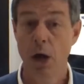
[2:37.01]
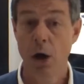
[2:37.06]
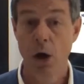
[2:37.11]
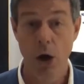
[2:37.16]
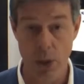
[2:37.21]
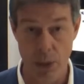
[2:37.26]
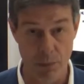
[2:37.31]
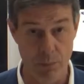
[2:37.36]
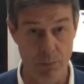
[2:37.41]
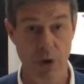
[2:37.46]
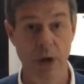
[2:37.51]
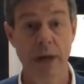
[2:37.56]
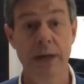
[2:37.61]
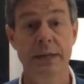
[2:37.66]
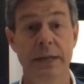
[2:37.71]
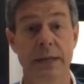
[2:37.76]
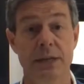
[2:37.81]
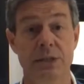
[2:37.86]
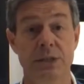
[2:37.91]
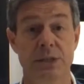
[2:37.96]
On the
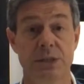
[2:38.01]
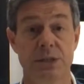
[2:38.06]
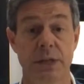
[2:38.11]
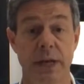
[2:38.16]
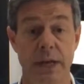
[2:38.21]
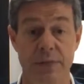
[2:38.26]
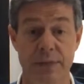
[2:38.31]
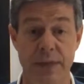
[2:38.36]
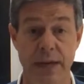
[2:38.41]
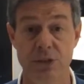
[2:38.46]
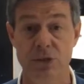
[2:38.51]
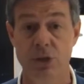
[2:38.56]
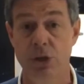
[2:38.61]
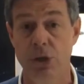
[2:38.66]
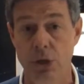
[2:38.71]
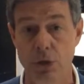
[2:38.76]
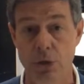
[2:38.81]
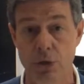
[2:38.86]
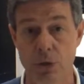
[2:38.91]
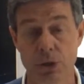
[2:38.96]
broadcast side, that's
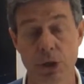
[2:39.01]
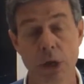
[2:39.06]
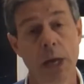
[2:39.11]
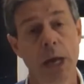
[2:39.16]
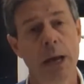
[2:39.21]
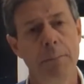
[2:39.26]
huge,